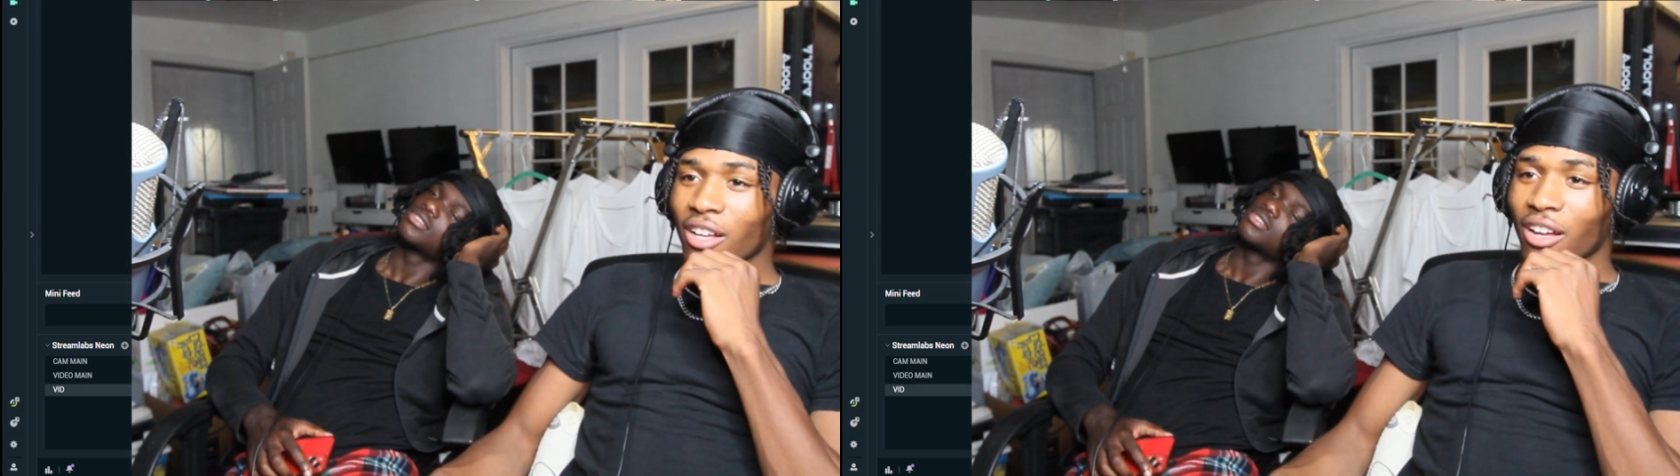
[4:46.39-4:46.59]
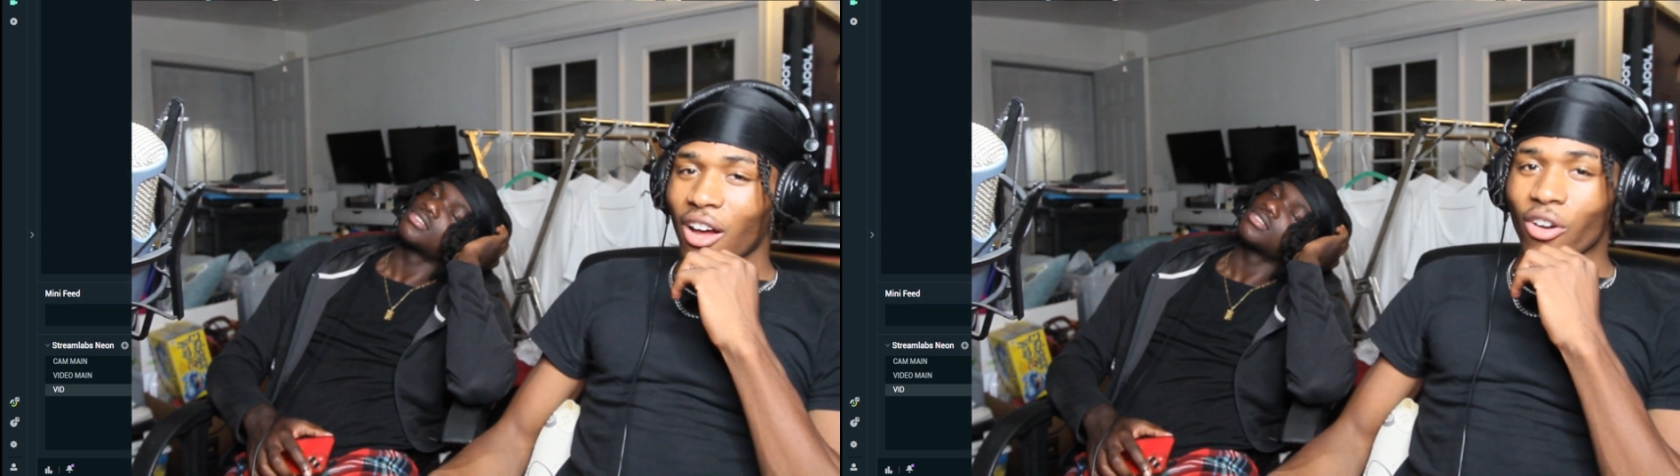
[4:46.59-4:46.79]

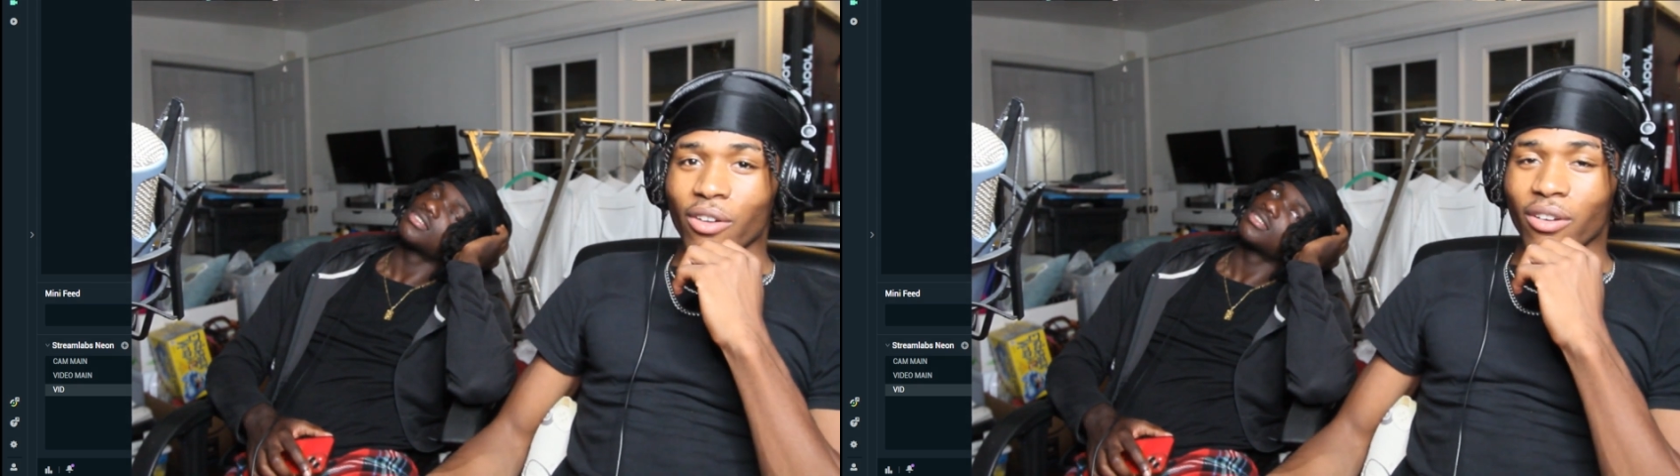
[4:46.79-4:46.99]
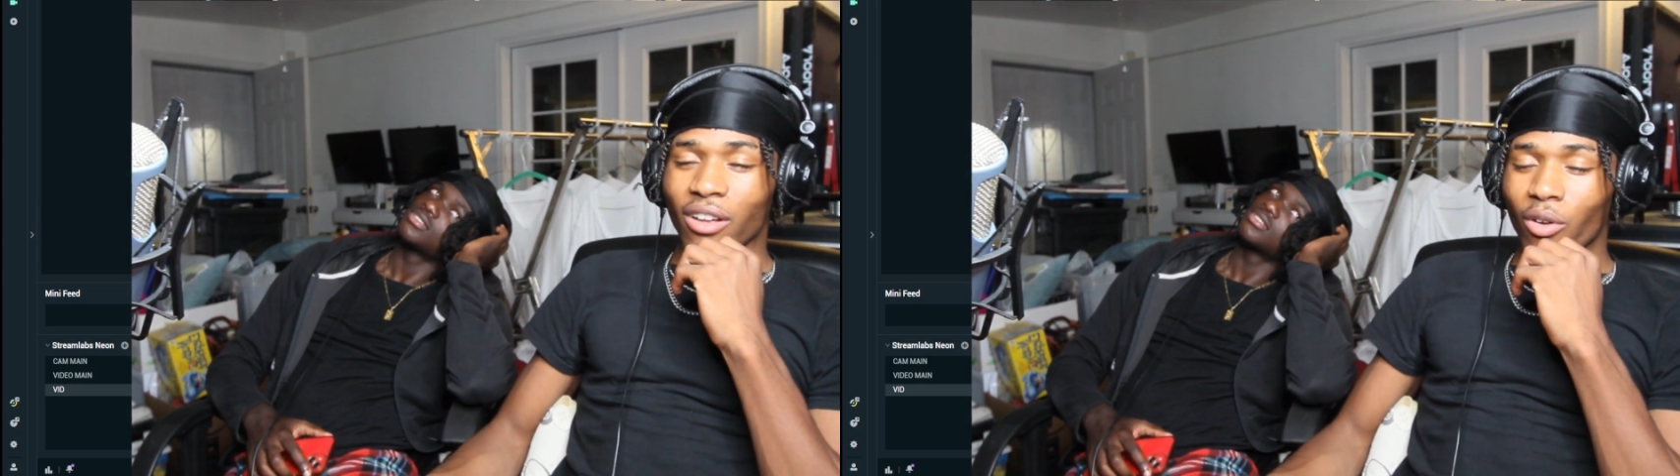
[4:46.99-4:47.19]
I
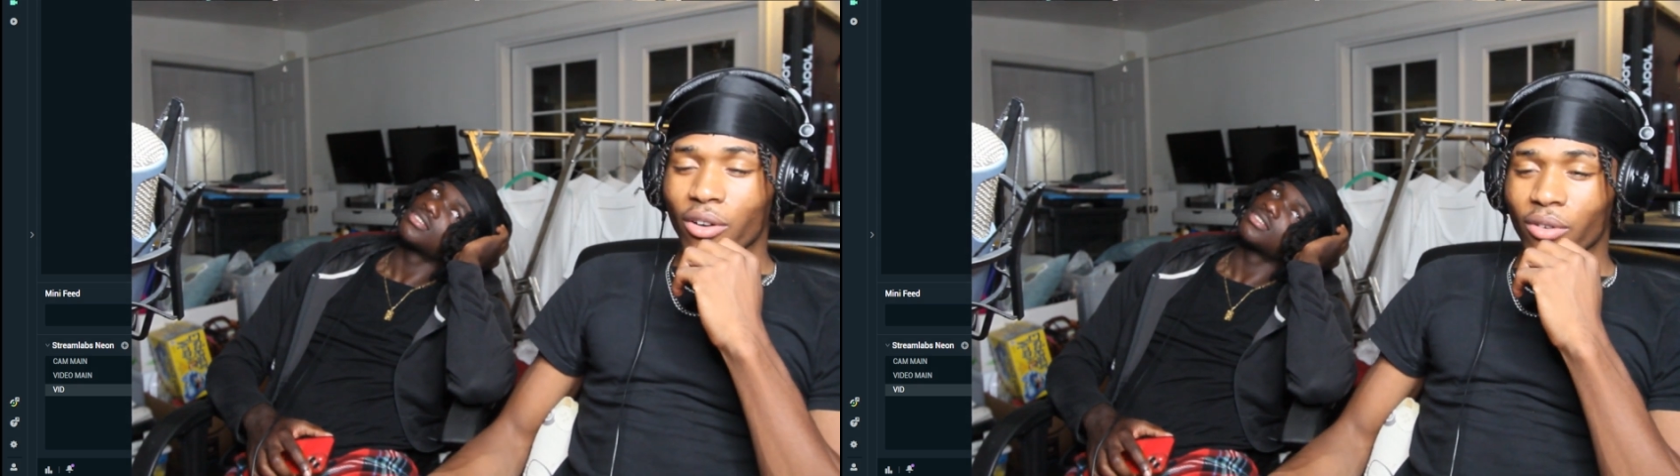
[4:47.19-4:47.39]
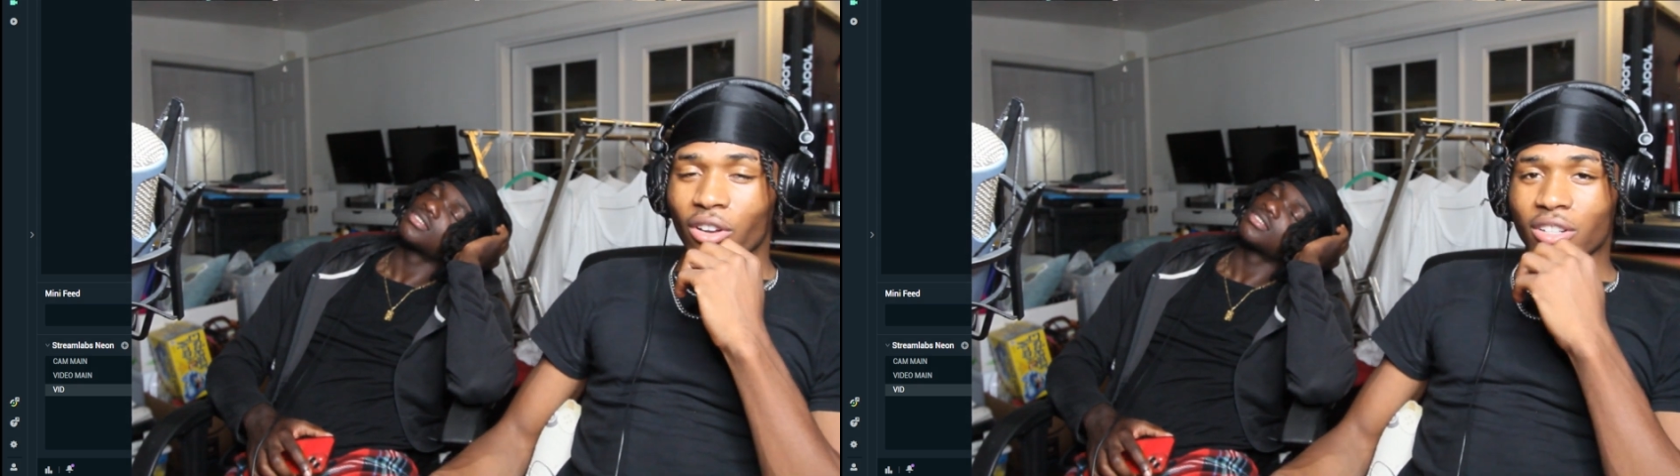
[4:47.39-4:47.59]
don't know if
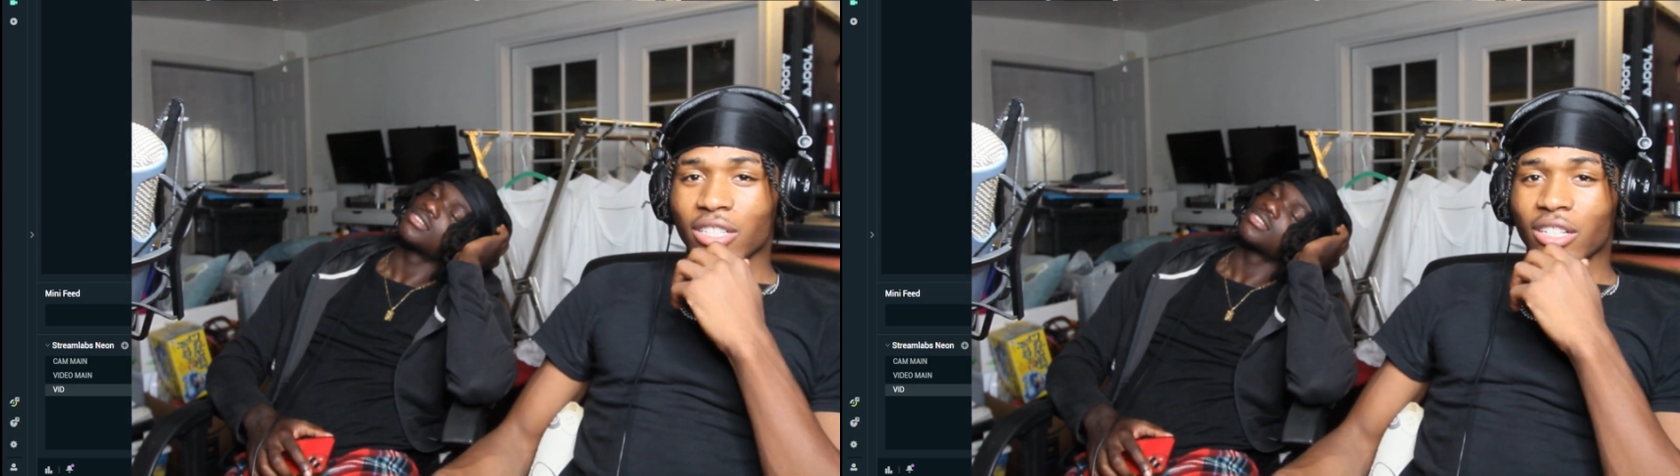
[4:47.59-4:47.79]
girls,